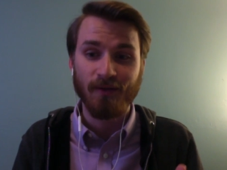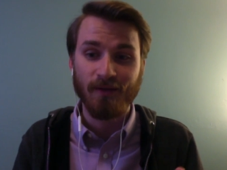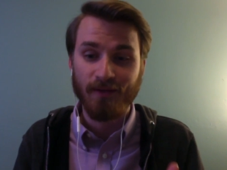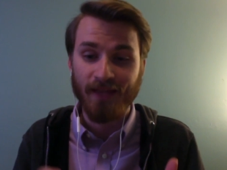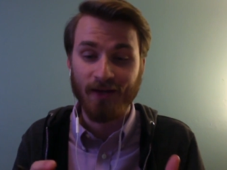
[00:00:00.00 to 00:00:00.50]

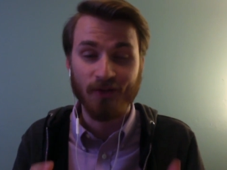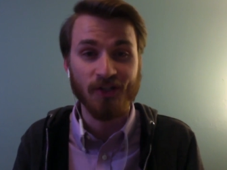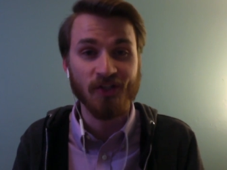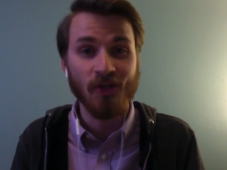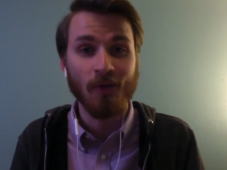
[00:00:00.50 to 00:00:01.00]
they are
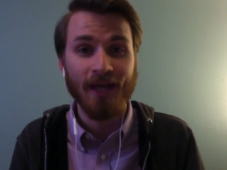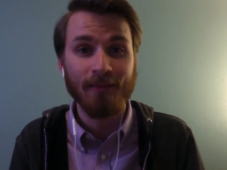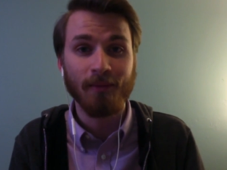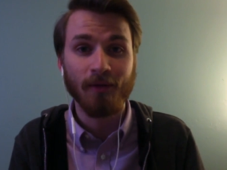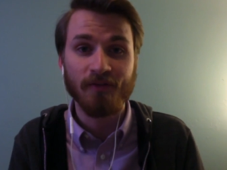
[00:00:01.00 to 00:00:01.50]
just so
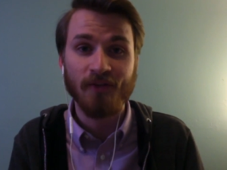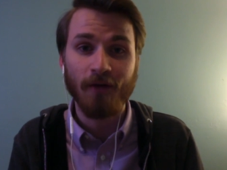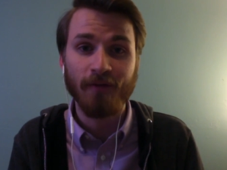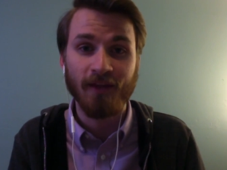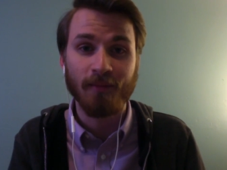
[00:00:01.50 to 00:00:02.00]
capable of
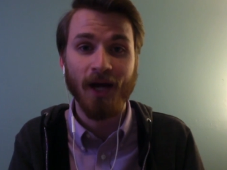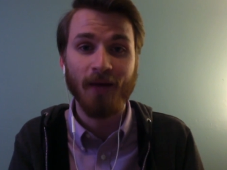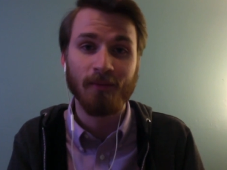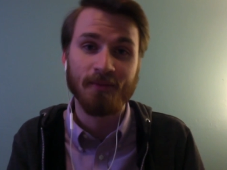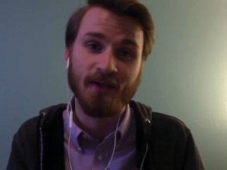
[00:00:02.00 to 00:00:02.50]
solving the
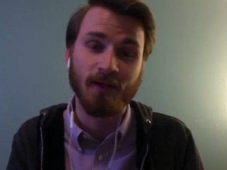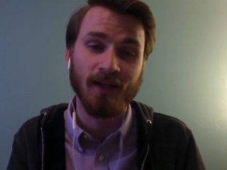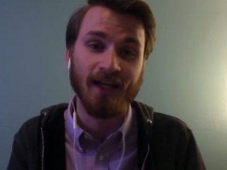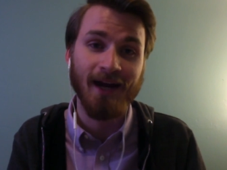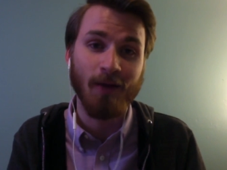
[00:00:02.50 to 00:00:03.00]
problems that are
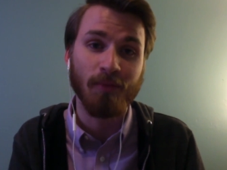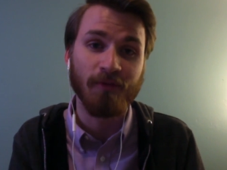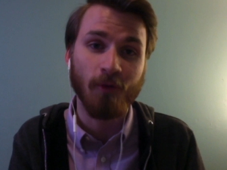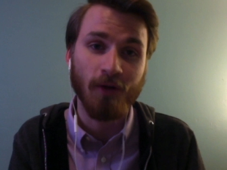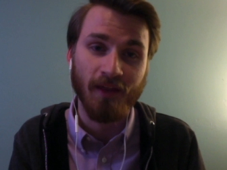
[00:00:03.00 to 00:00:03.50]
laid out
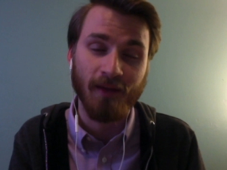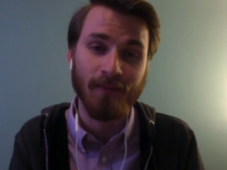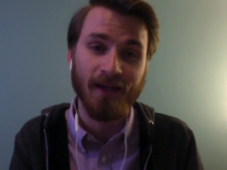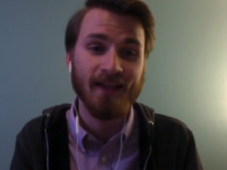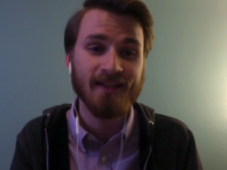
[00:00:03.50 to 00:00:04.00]
before them.
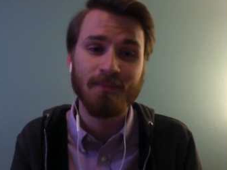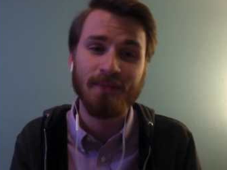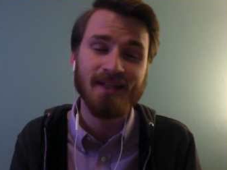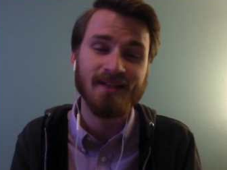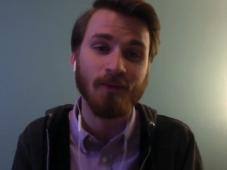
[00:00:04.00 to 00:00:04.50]
And that's a
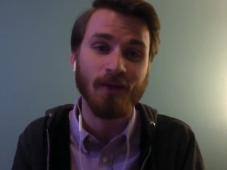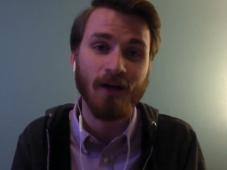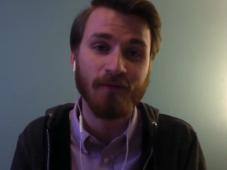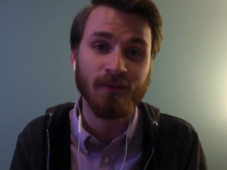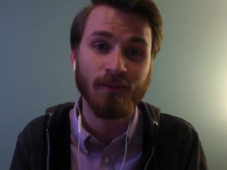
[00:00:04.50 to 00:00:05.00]
piece that we
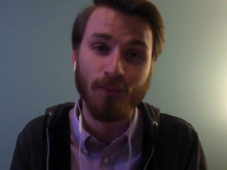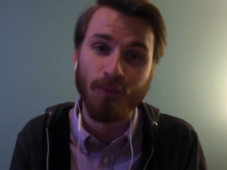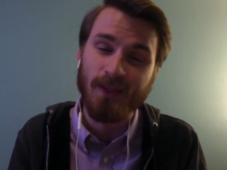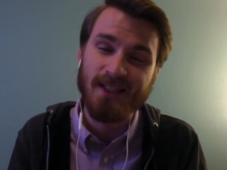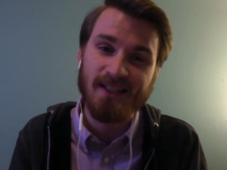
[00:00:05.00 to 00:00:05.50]

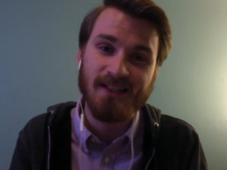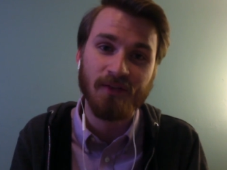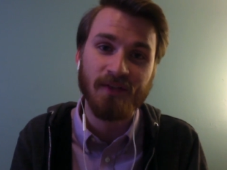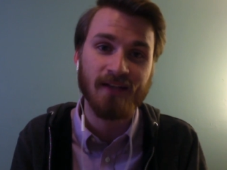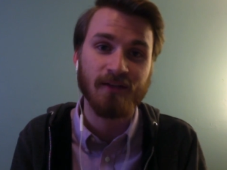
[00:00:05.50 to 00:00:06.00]

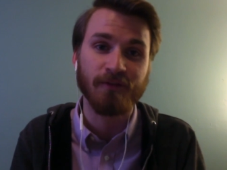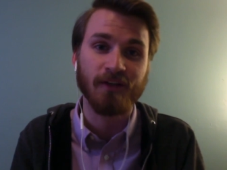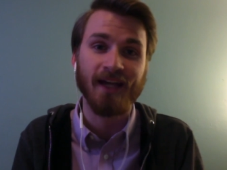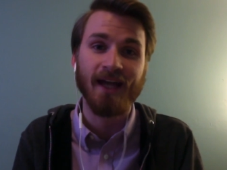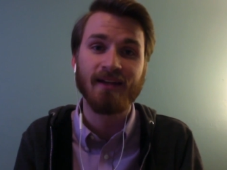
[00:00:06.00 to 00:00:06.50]
still tend to
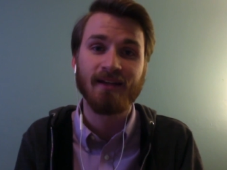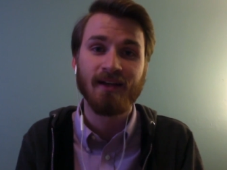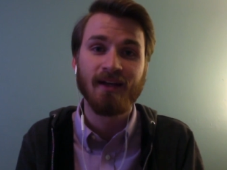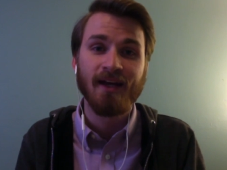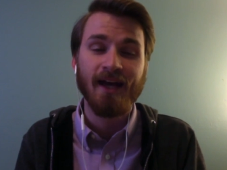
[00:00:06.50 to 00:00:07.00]
forget.
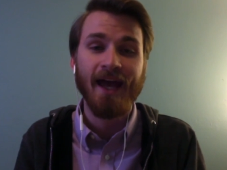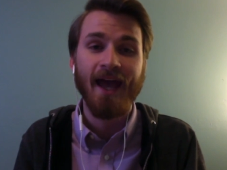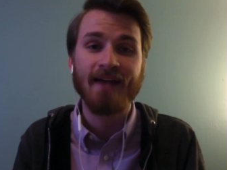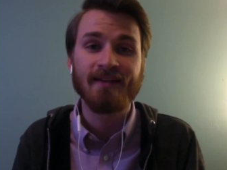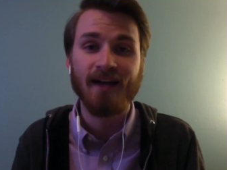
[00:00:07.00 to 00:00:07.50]

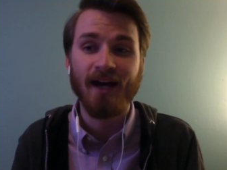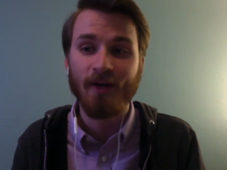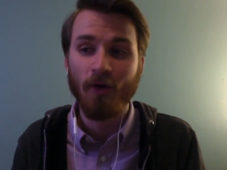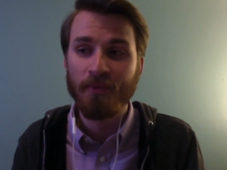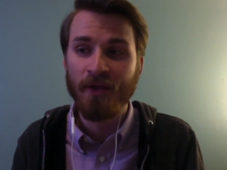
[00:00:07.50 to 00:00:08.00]
And I
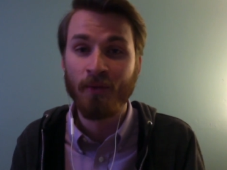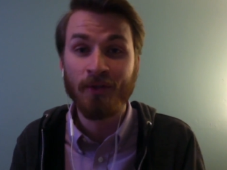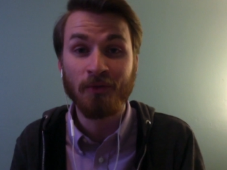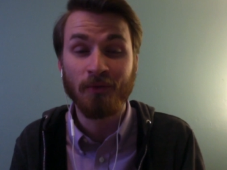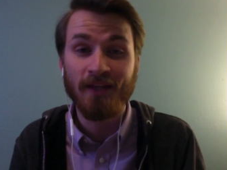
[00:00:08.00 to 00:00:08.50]
hope that
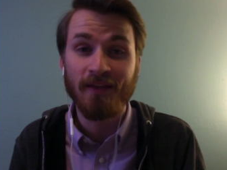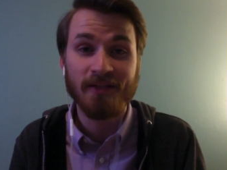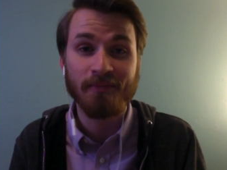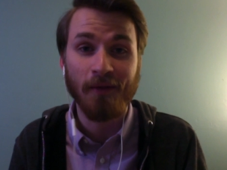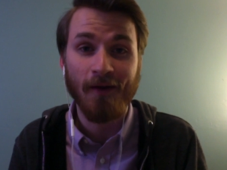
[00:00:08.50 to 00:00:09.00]
when you read
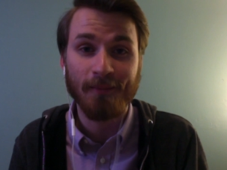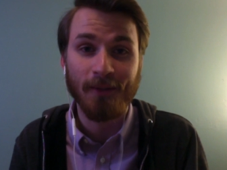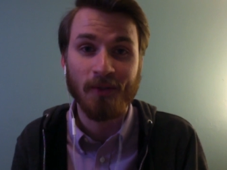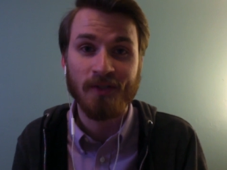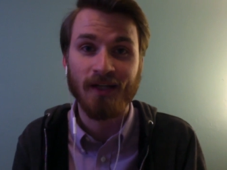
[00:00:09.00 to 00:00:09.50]
this blog
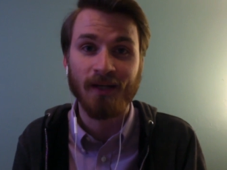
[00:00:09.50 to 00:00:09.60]
post,